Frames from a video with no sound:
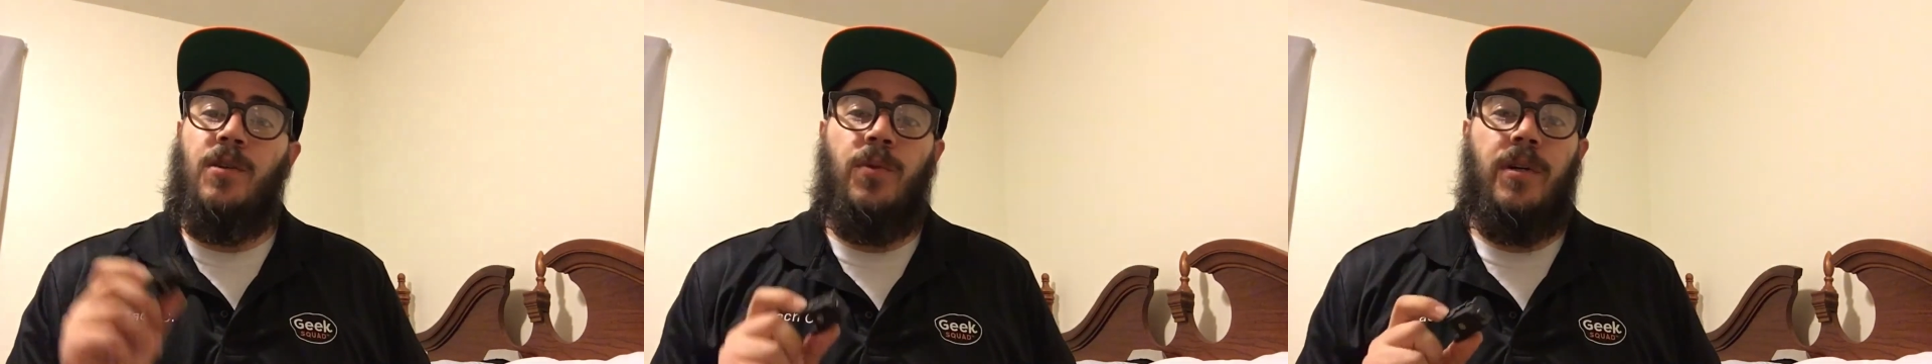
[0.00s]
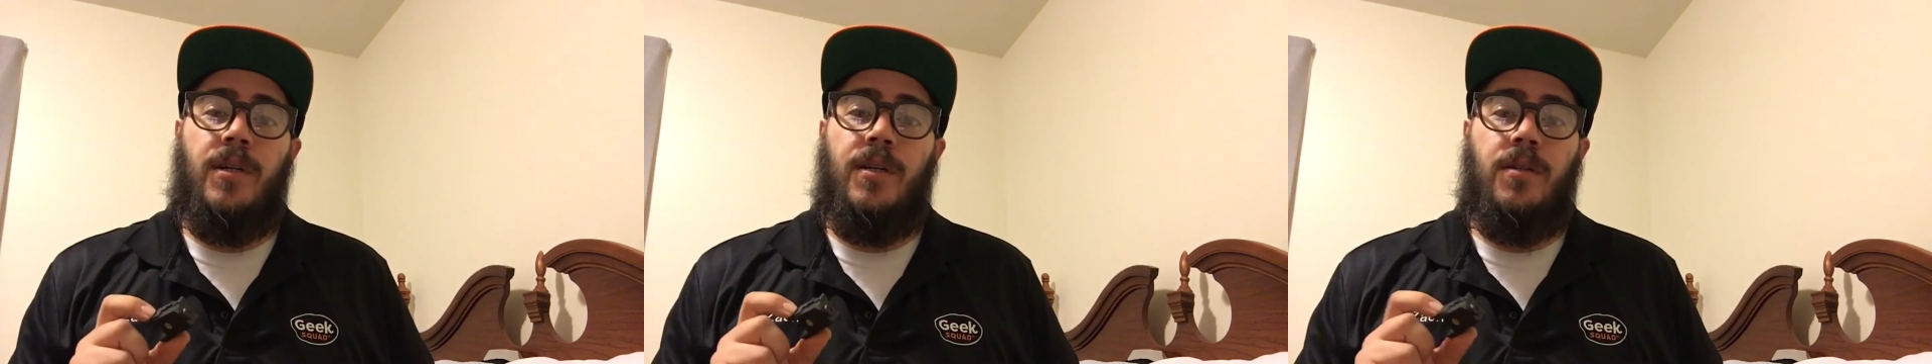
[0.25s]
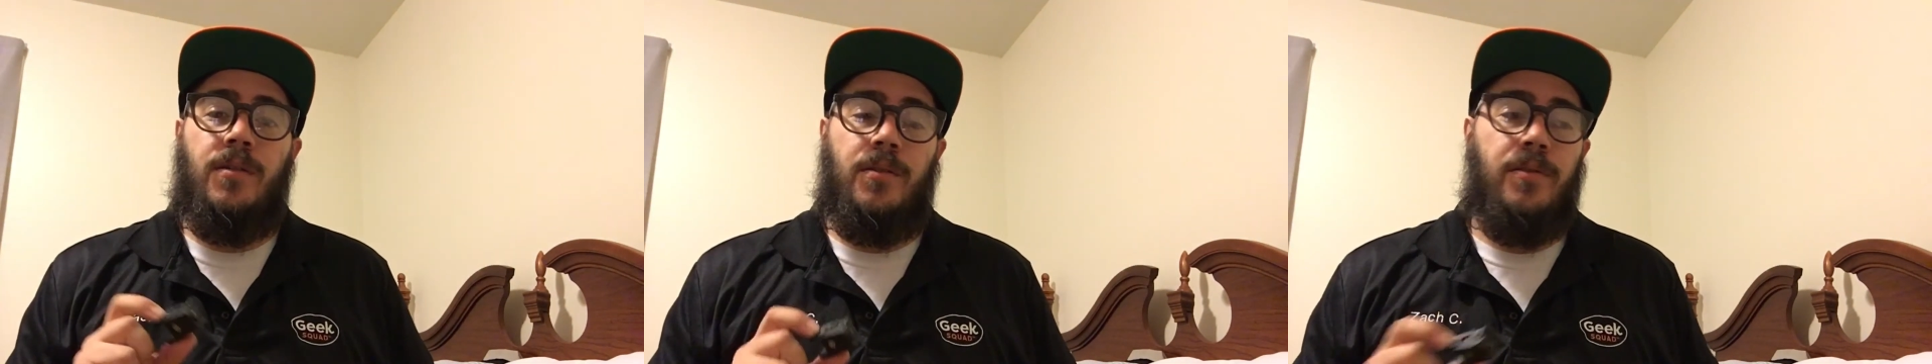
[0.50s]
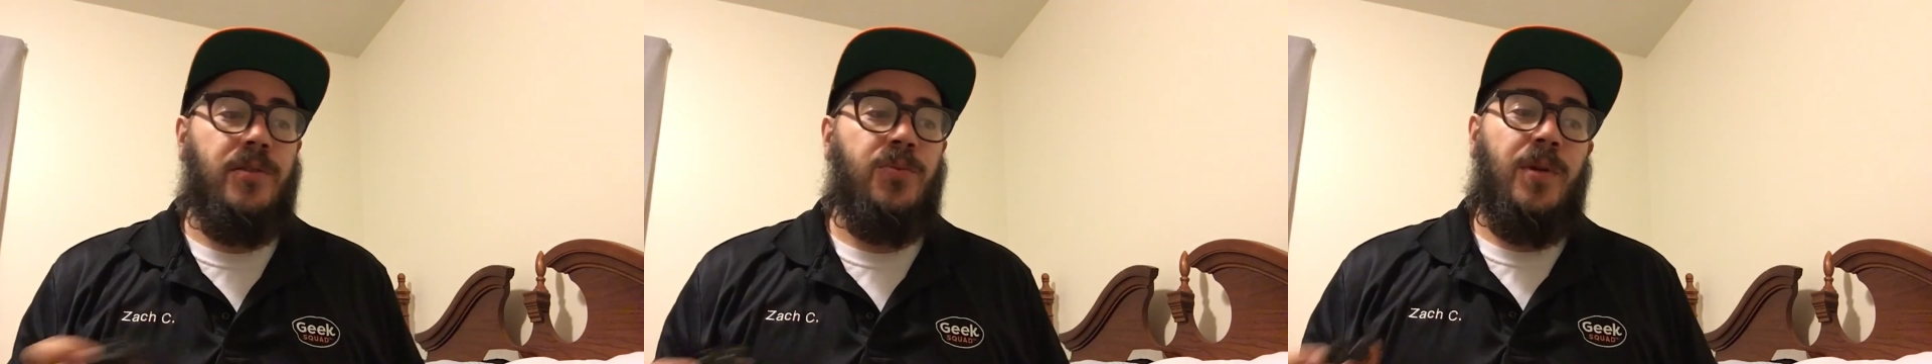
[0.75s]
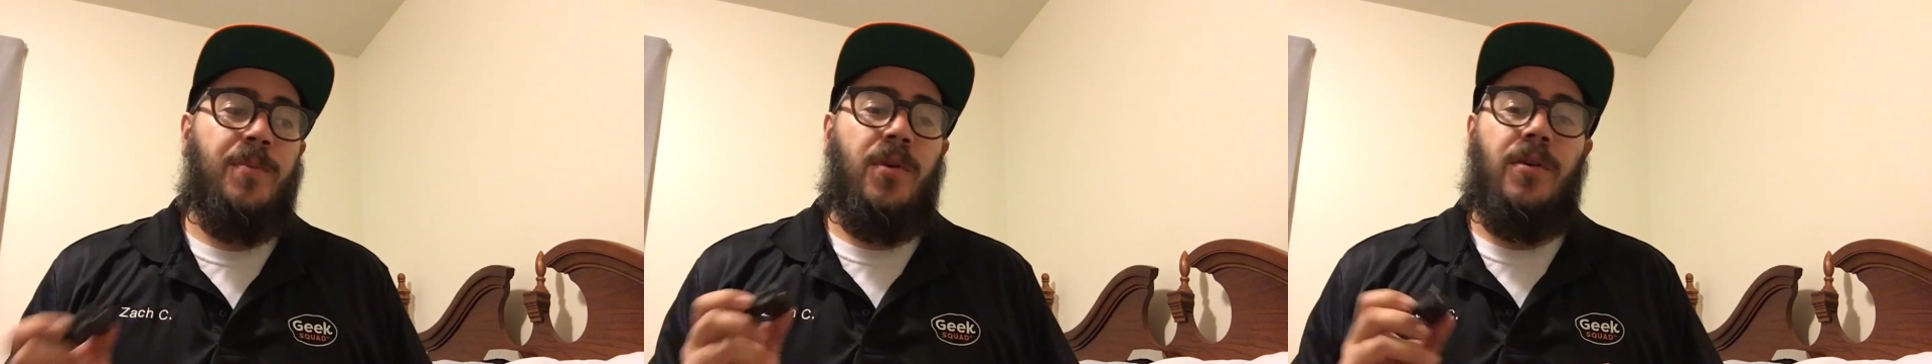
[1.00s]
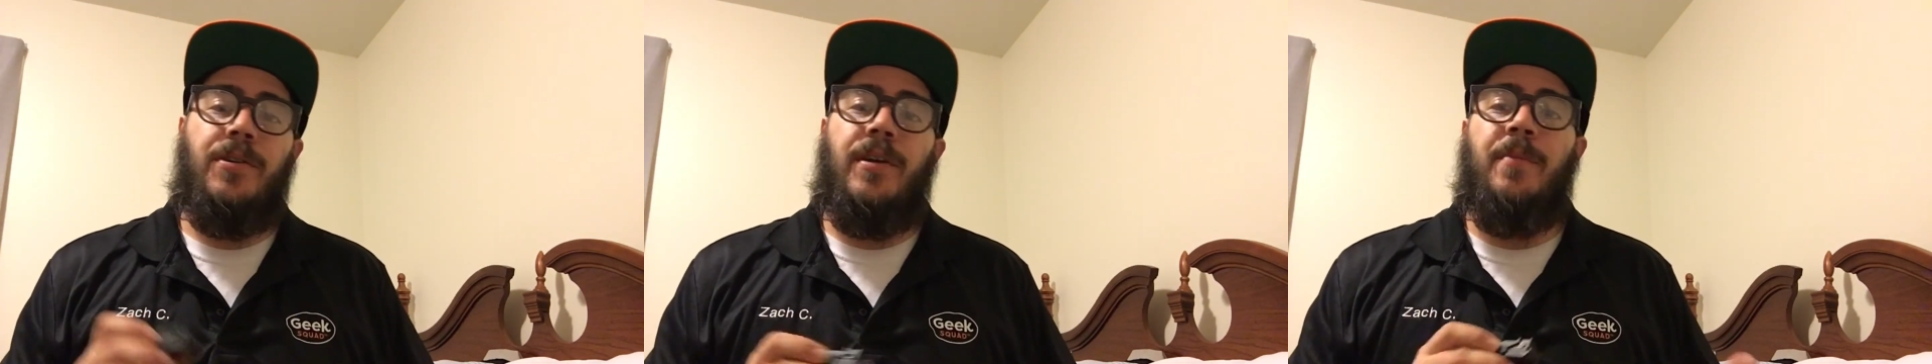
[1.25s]
where you sweep
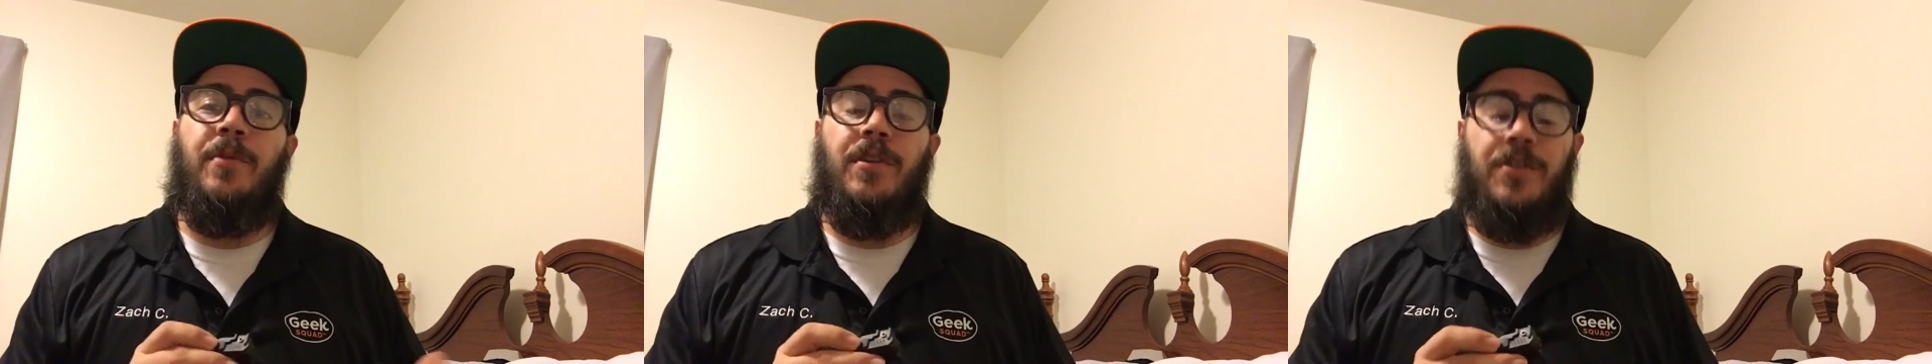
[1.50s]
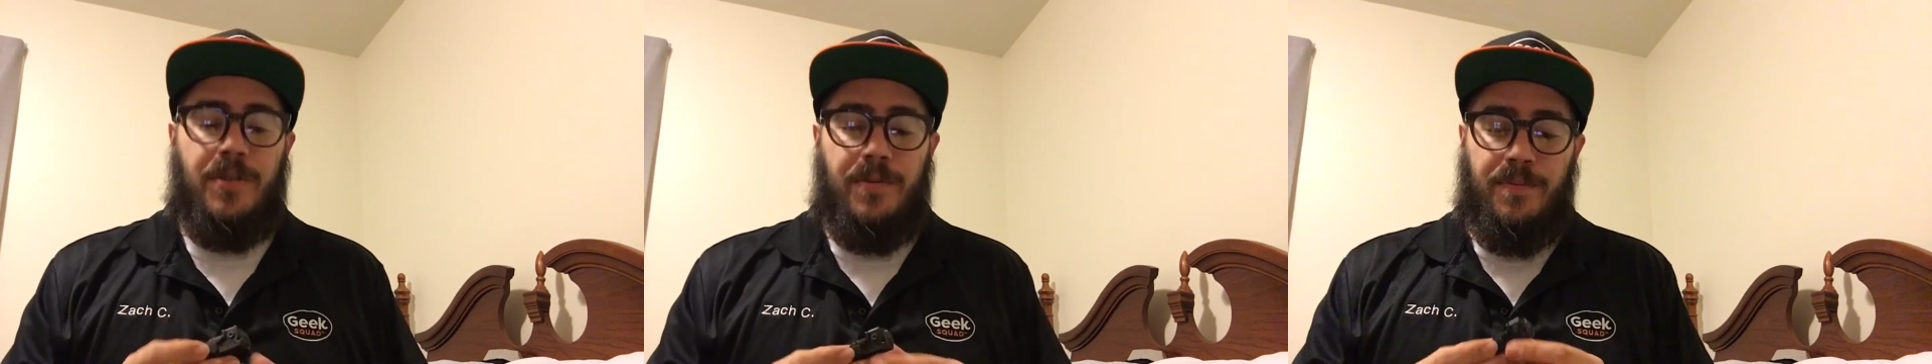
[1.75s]
all your ammunition.